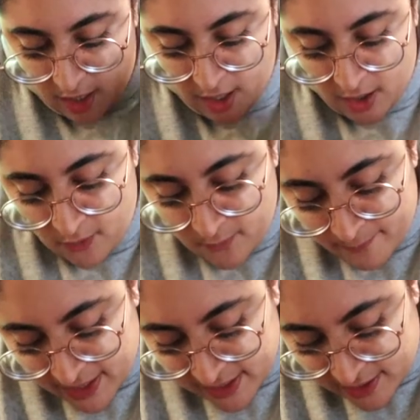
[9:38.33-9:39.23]
Oh
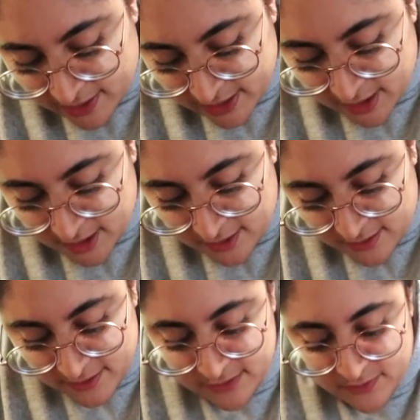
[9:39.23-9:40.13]
my God,
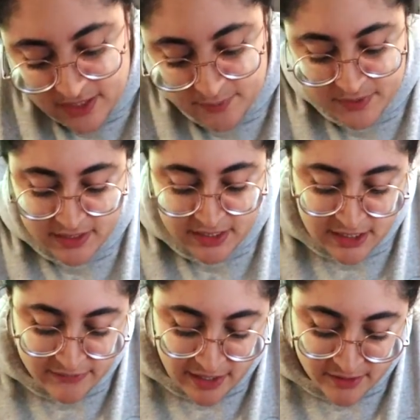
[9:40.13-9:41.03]
y'all. You will not
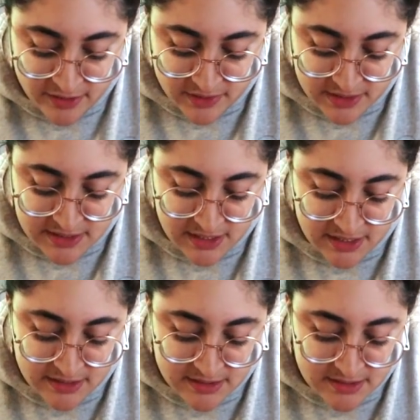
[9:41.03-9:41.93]
believe how cute this
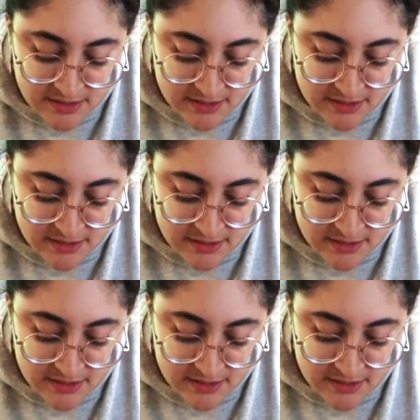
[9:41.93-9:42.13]
is.